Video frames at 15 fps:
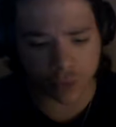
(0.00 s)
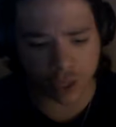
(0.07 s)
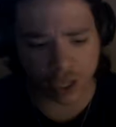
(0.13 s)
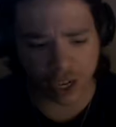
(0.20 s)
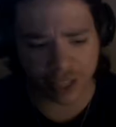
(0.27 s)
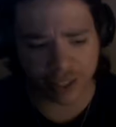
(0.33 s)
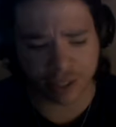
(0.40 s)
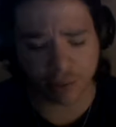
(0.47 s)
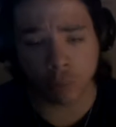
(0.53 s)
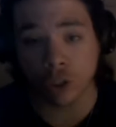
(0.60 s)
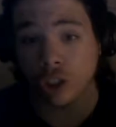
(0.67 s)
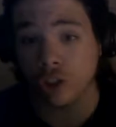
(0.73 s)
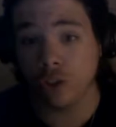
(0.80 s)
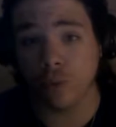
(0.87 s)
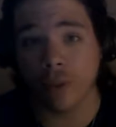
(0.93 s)
and then when
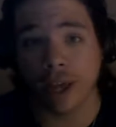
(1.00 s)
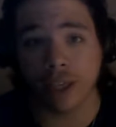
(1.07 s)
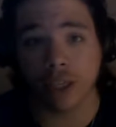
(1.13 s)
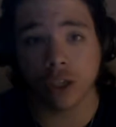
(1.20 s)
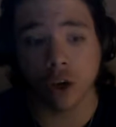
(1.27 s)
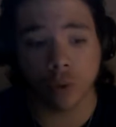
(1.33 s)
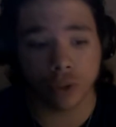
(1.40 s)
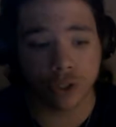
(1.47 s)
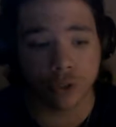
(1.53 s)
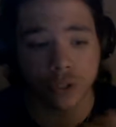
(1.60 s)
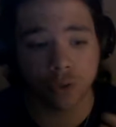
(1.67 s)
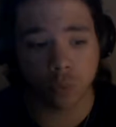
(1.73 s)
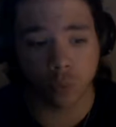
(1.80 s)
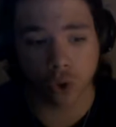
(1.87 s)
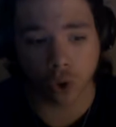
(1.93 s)
you do that you go into
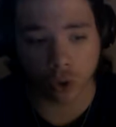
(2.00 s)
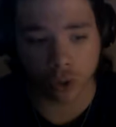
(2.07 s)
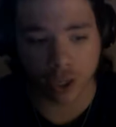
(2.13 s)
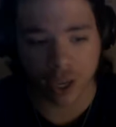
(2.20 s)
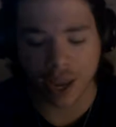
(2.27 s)
this world